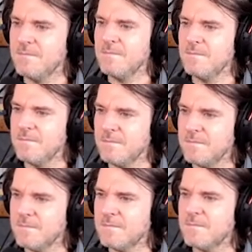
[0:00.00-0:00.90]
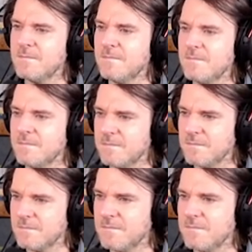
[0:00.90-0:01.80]

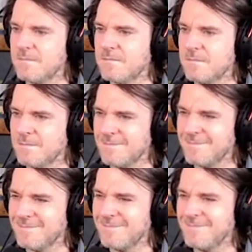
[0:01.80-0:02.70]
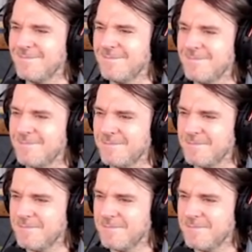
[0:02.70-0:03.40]
This person isn't speaking.